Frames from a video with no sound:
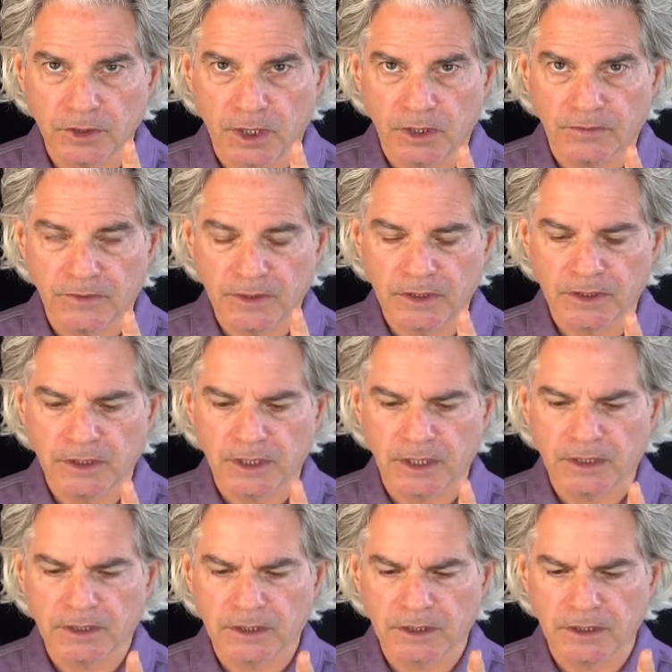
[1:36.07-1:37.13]
off on the
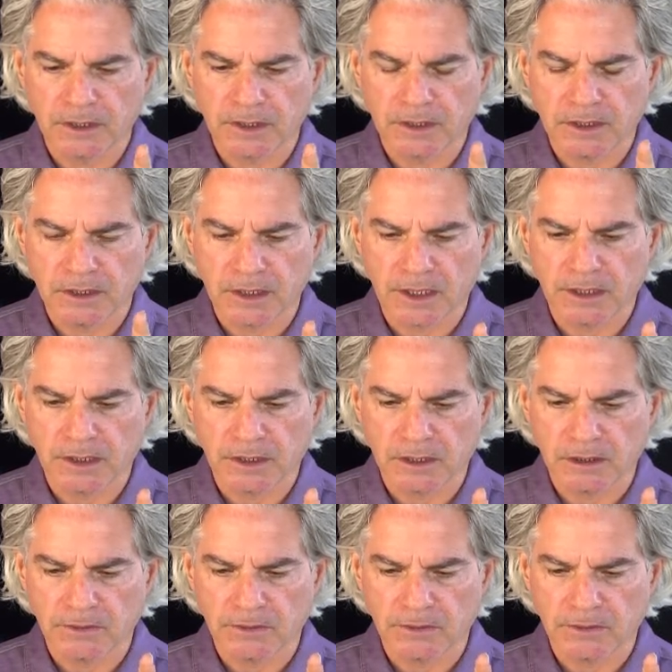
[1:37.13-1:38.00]
text a second.